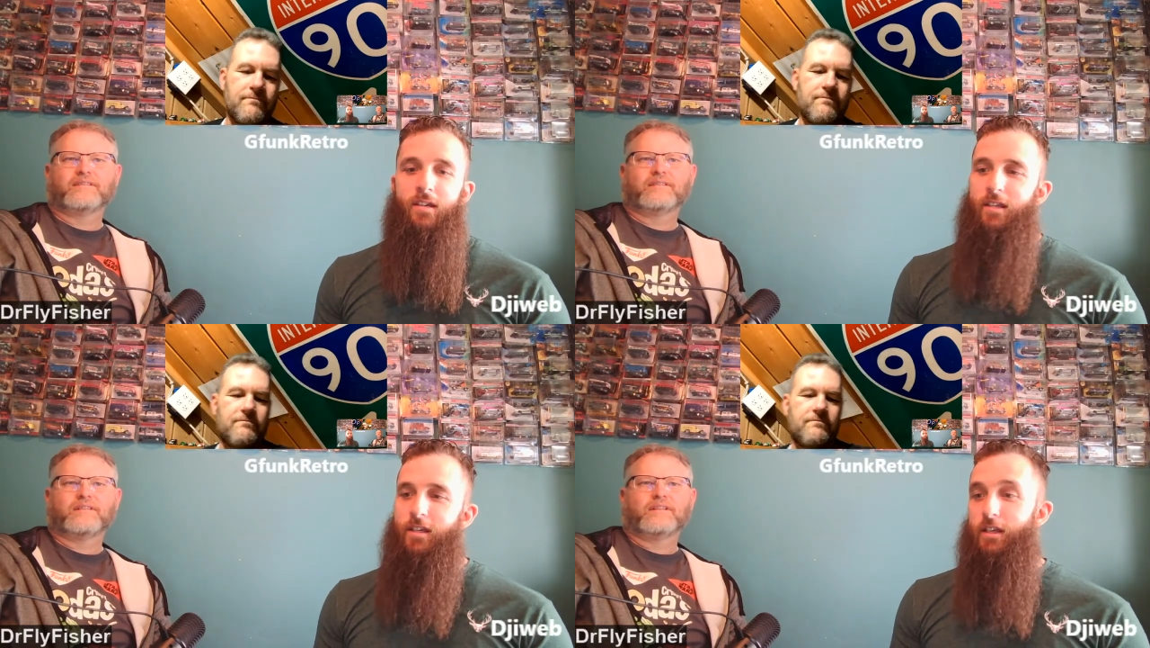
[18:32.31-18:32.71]

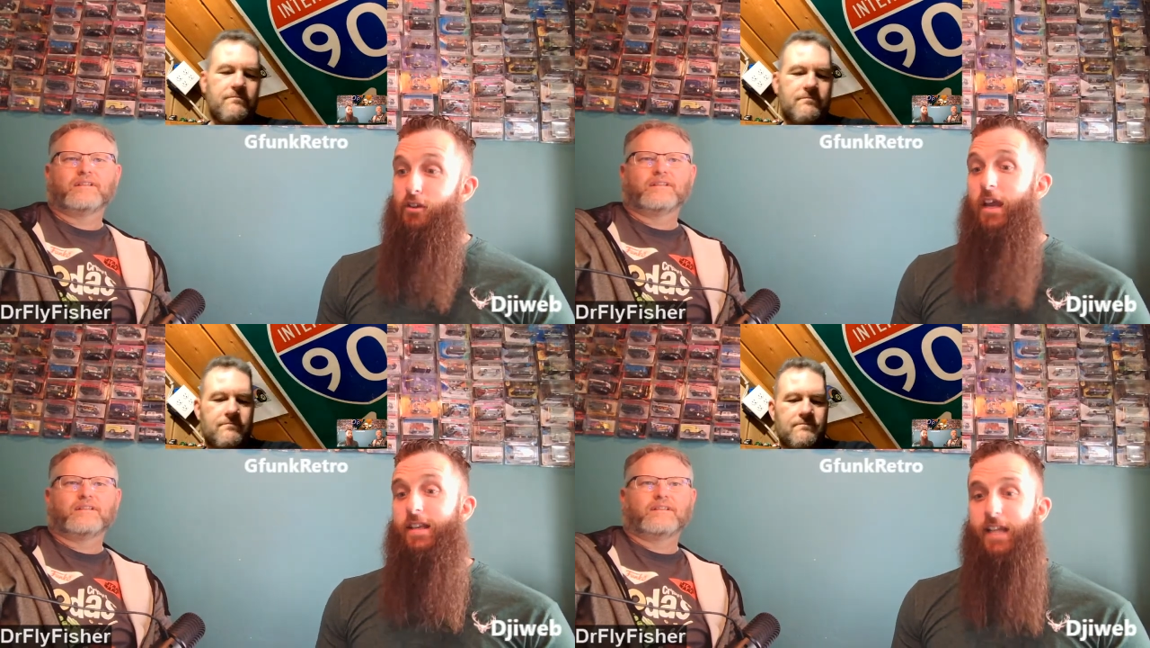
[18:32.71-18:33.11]
Speaker 1: You,
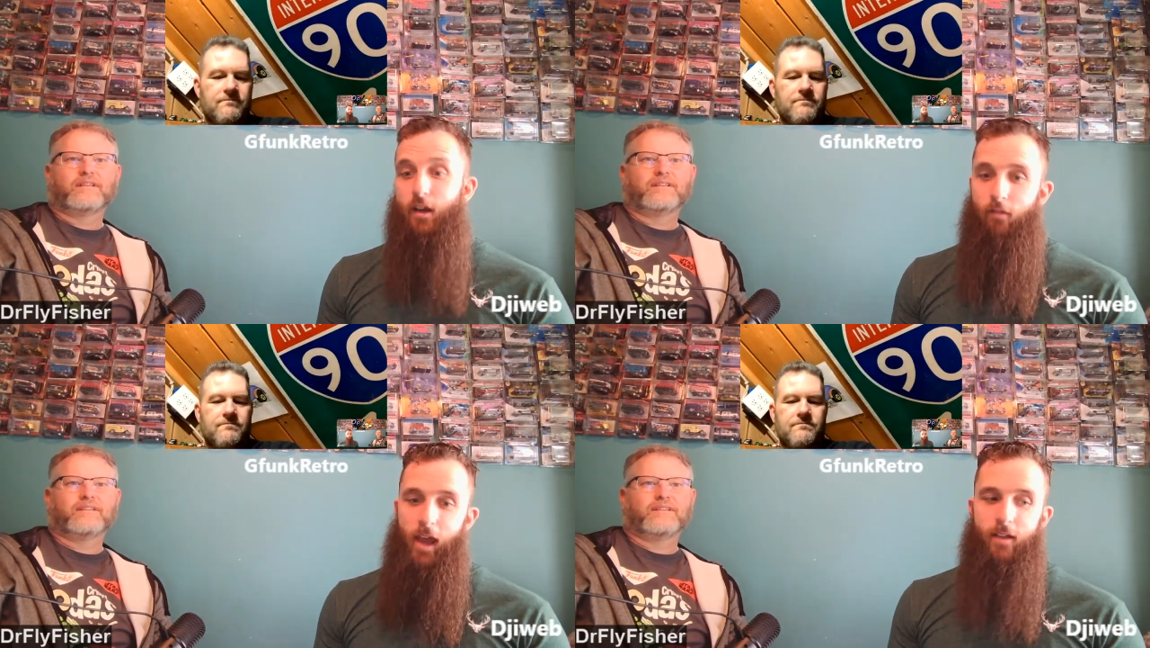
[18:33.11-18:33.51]
you guys did
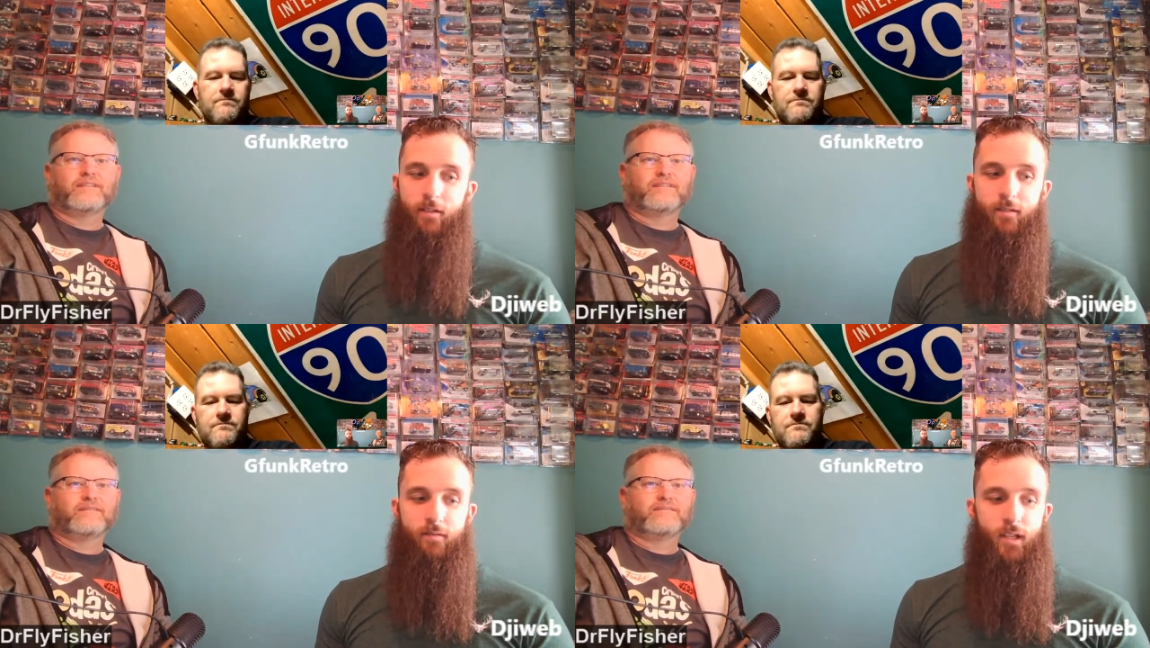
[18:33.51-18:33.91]
it right.
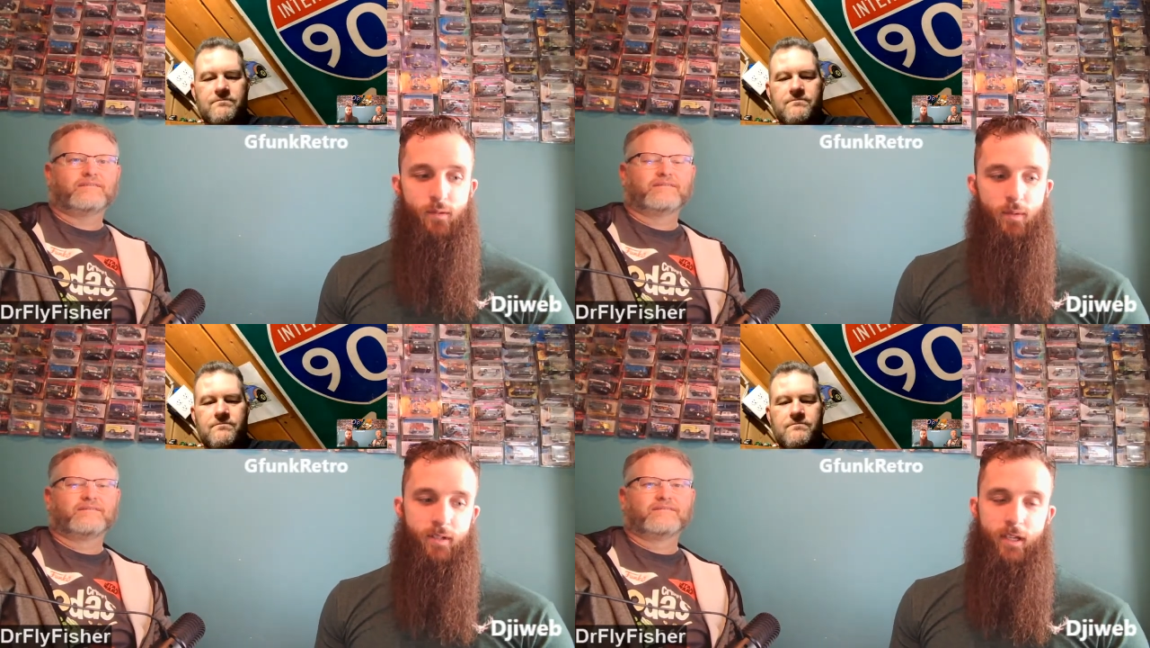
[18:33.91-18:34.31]

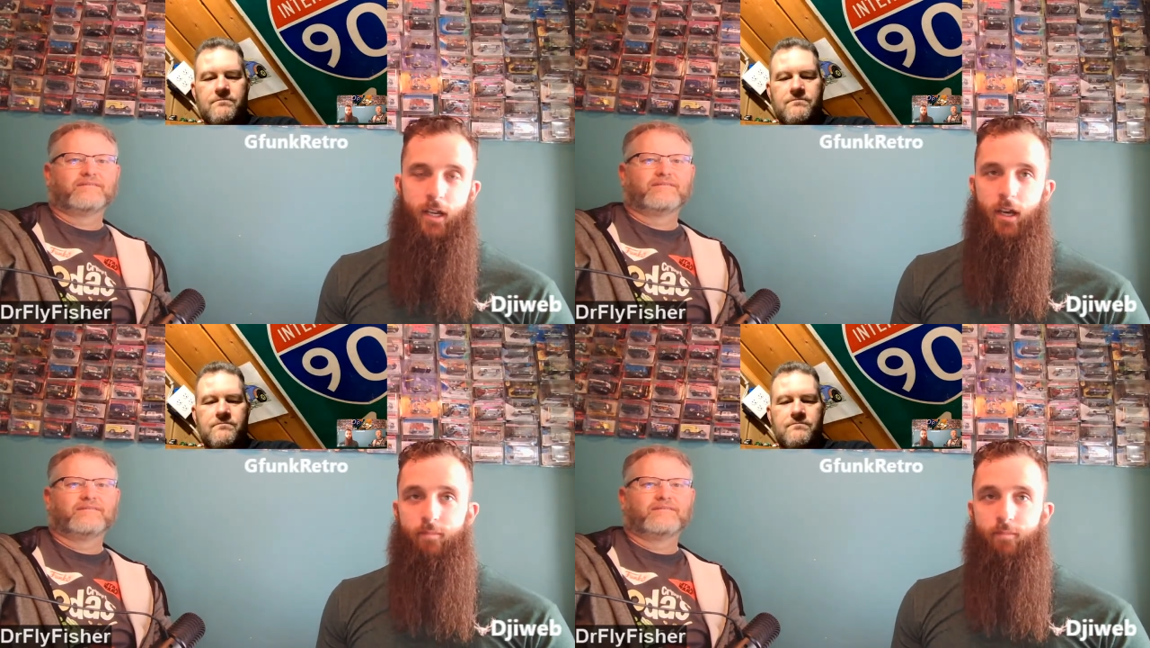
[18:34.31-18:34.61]
This one's a dud.